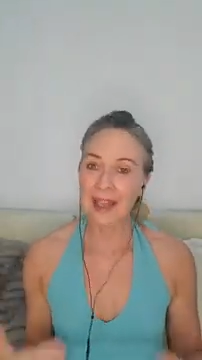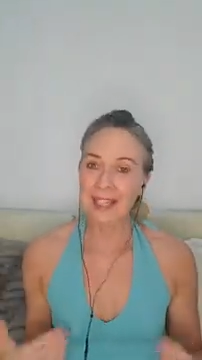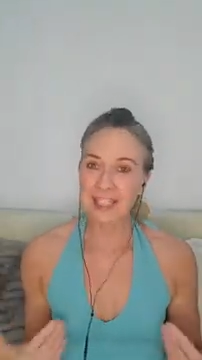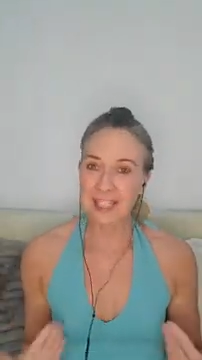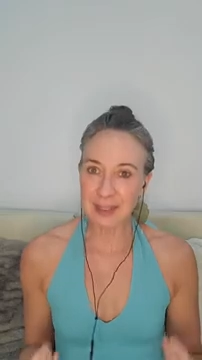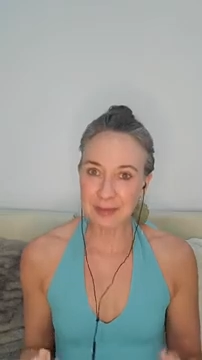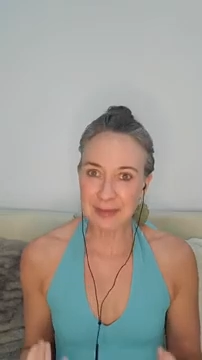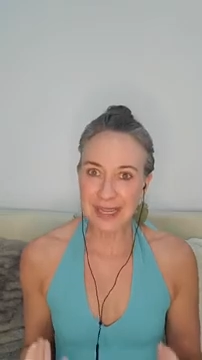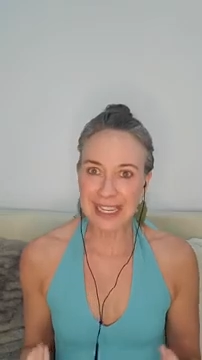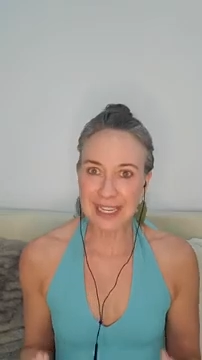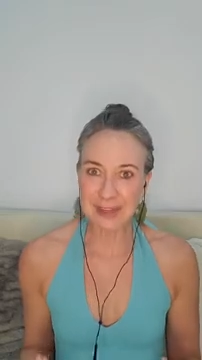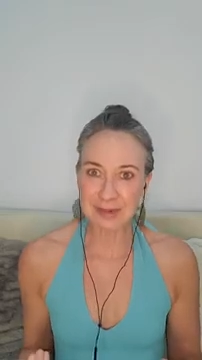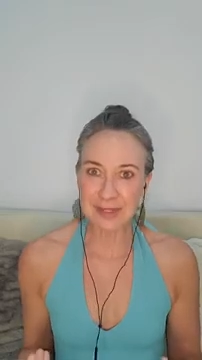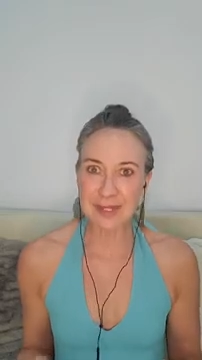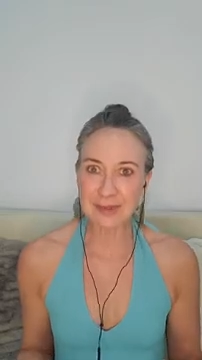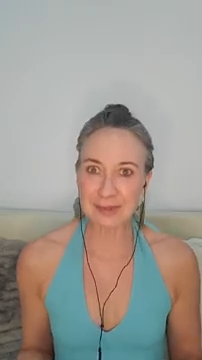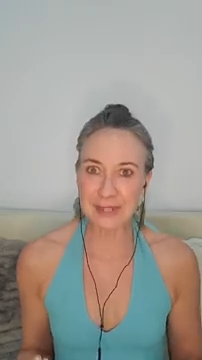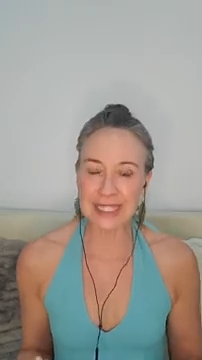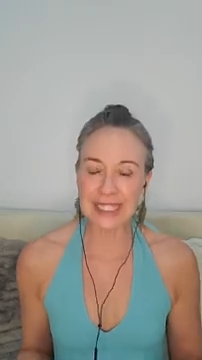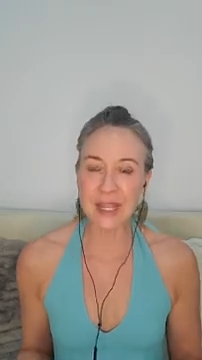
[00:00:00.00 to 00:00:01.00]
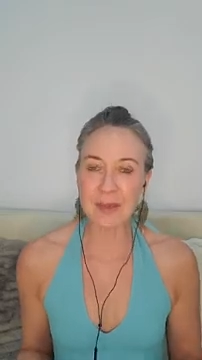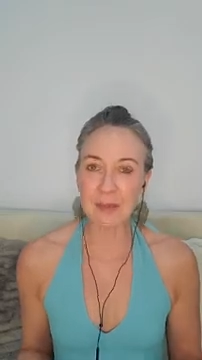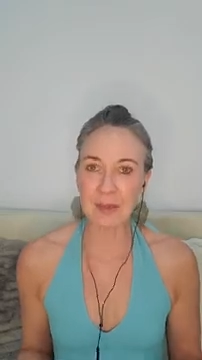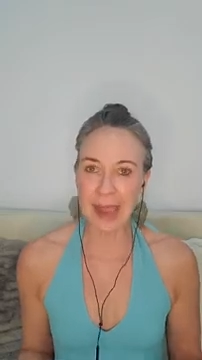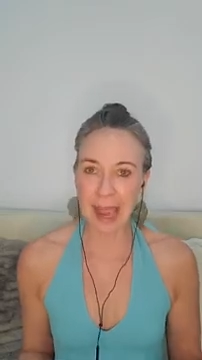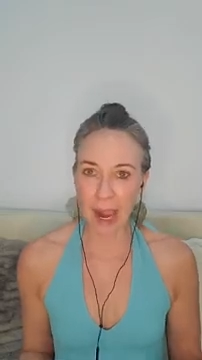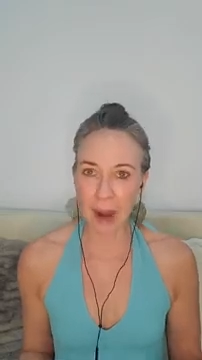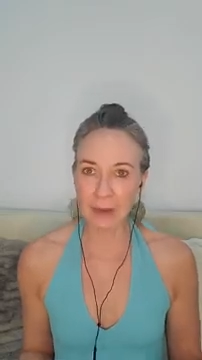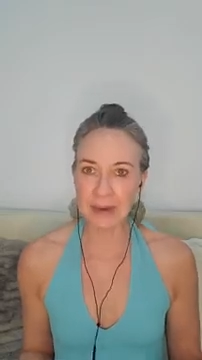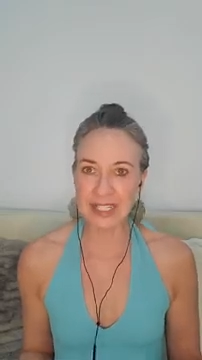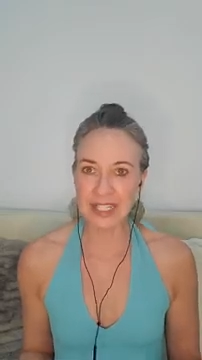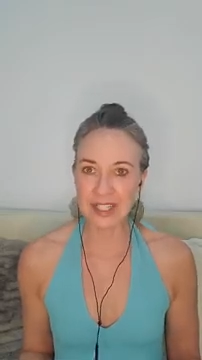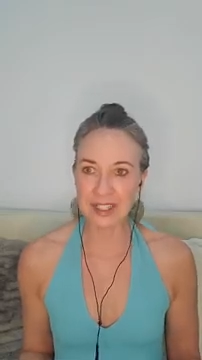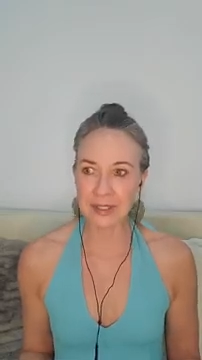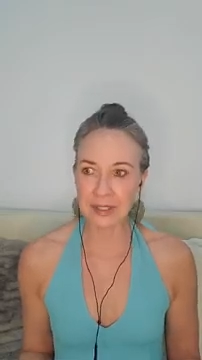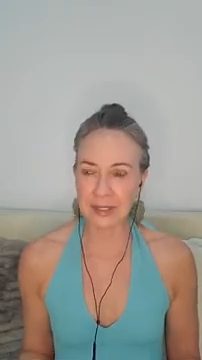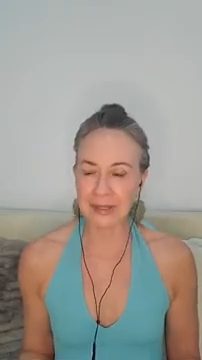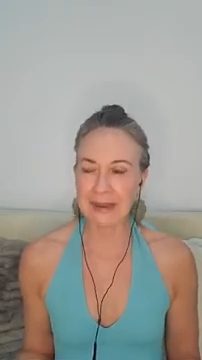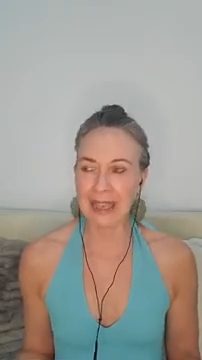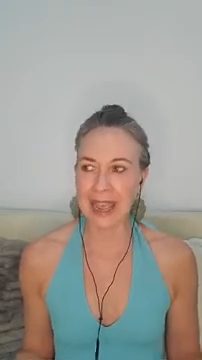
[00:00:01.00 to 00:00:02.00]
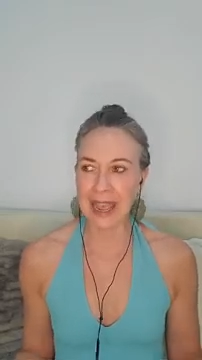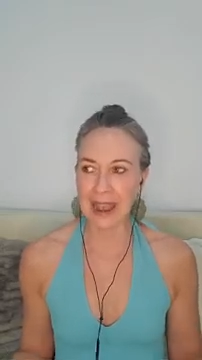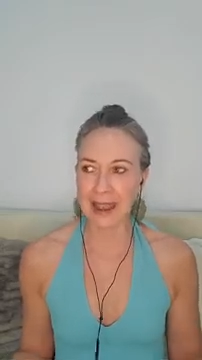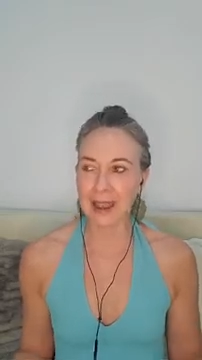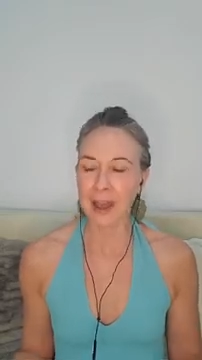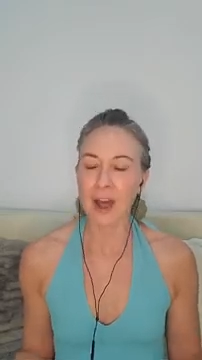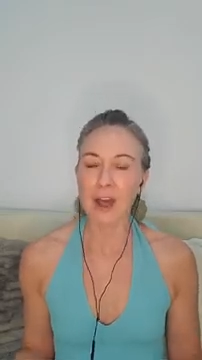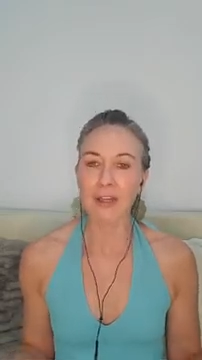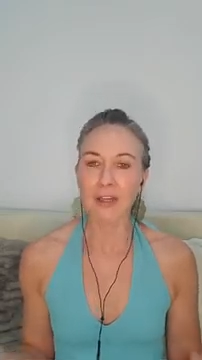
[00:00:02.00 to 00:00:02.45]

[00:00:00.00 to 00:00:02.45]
to me it was really empowering to learn, hey,